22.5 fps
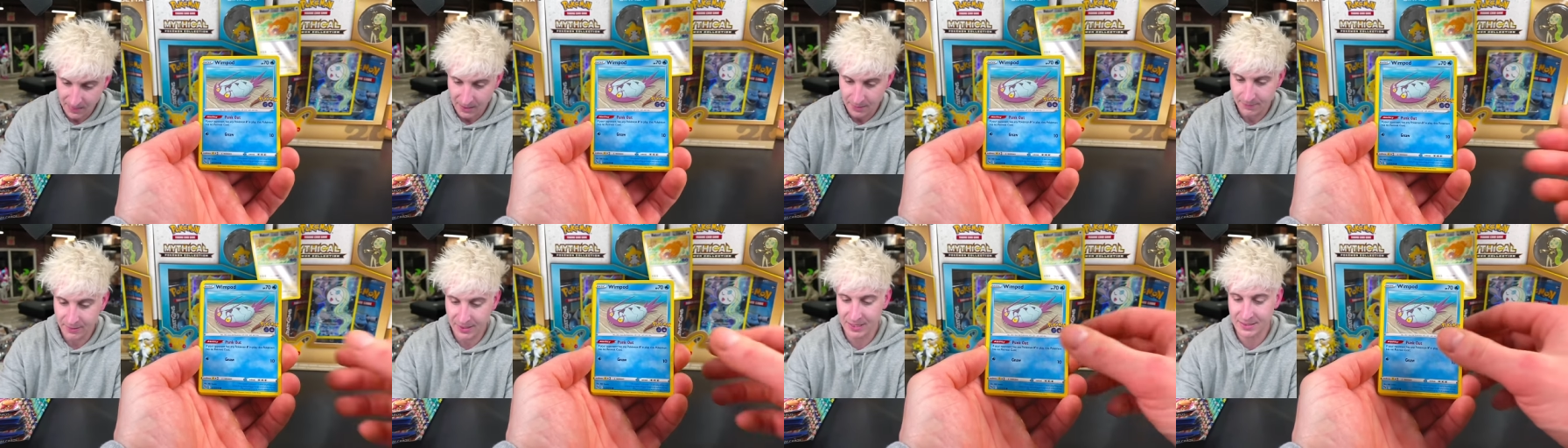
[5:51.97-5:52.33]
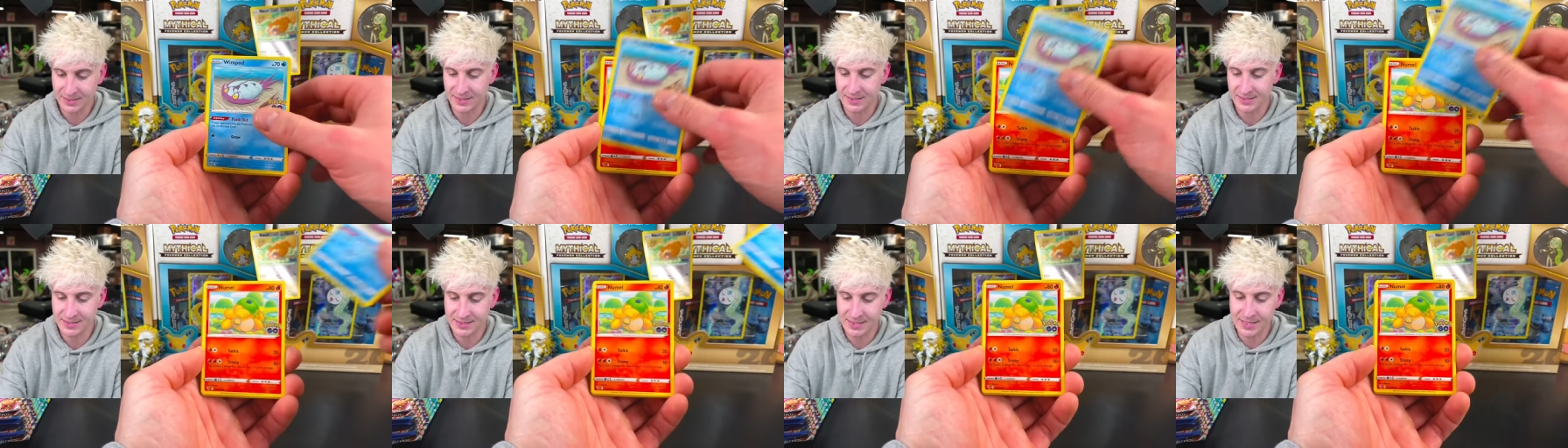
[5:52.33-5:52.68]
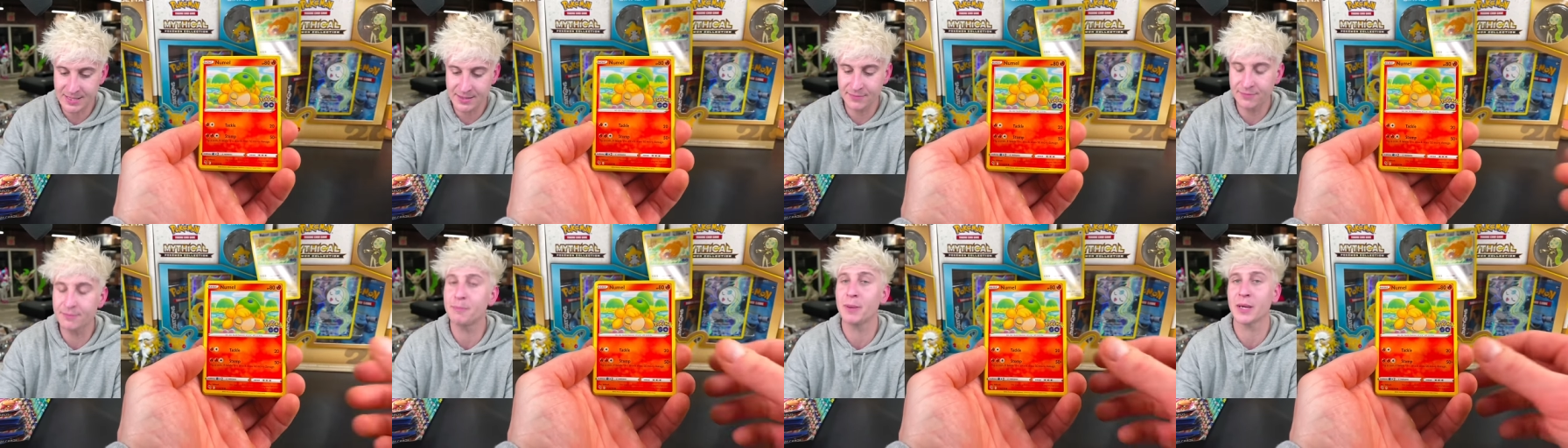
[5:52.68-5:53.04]
But I did
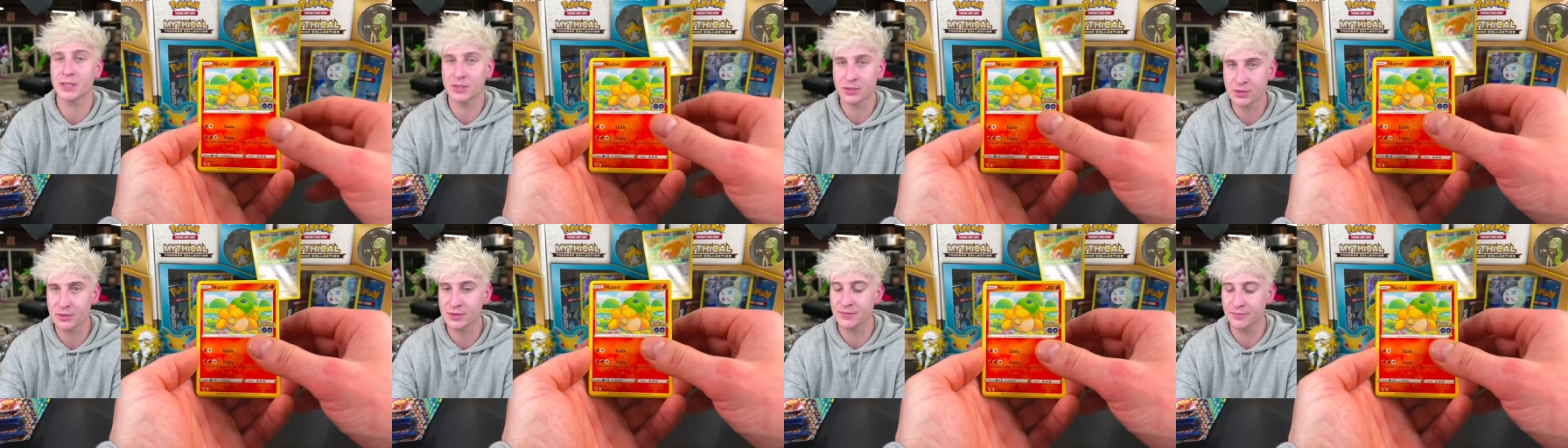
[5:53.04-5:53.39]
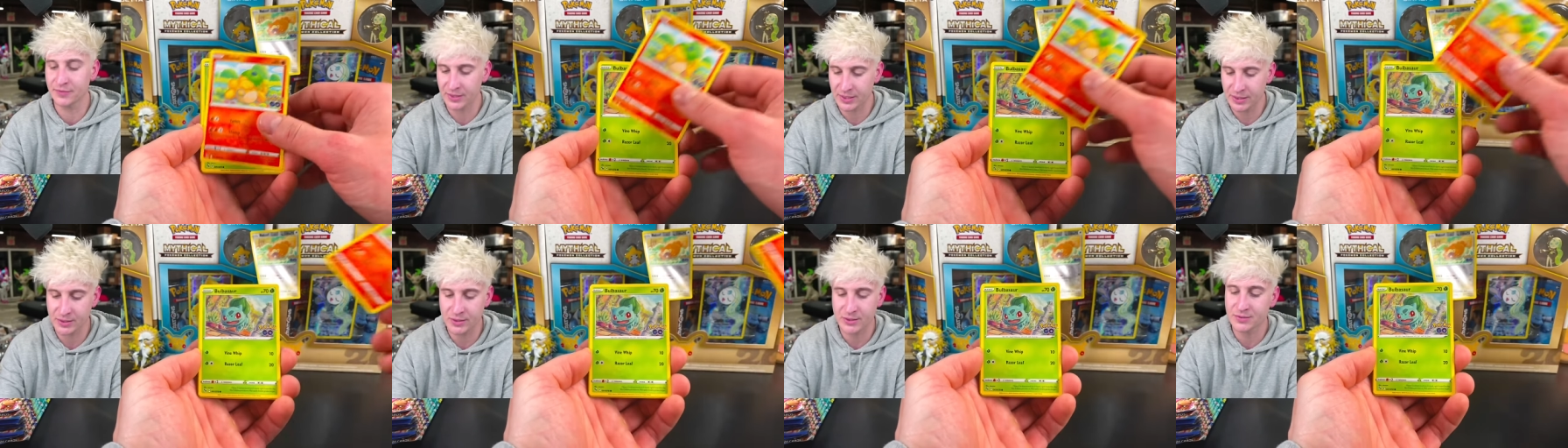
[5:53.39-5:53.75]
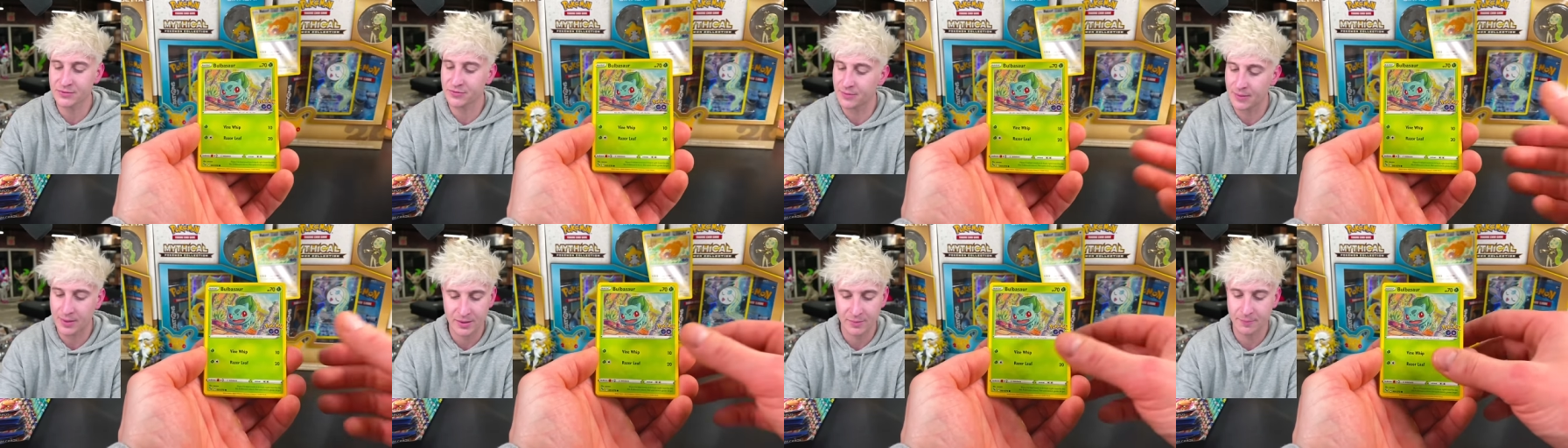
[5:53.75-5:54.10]
see pictures and videos
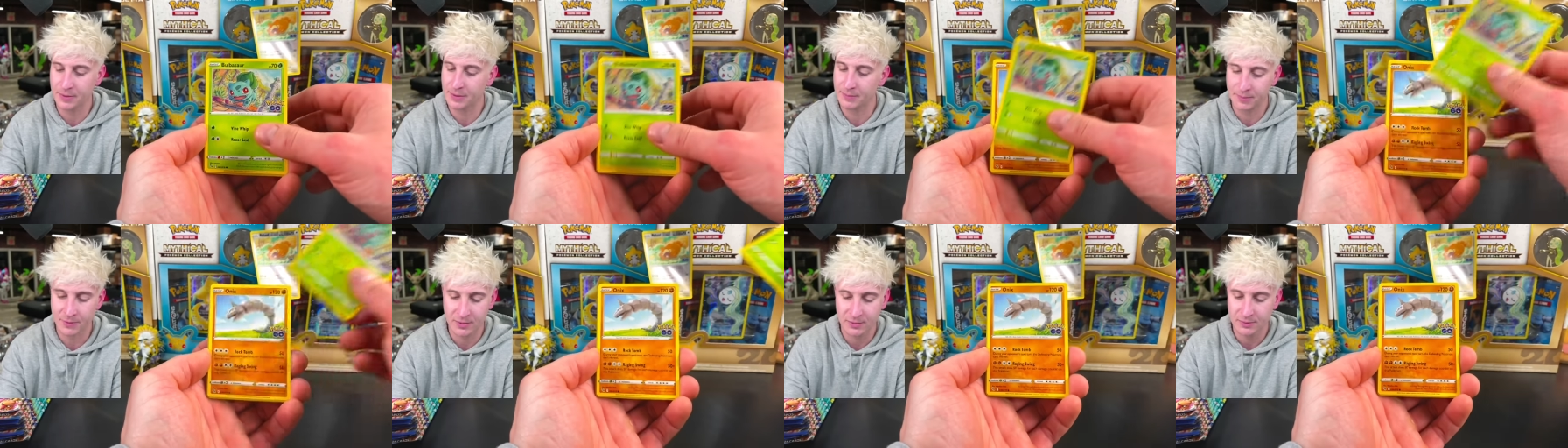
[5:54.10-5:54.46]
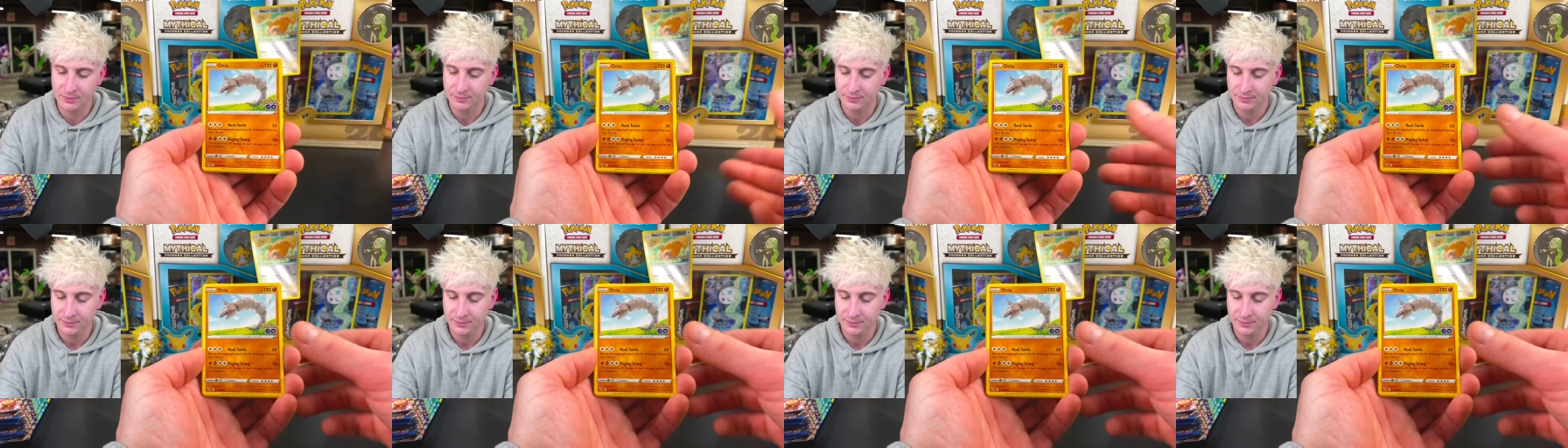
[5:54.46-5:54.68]
from other people.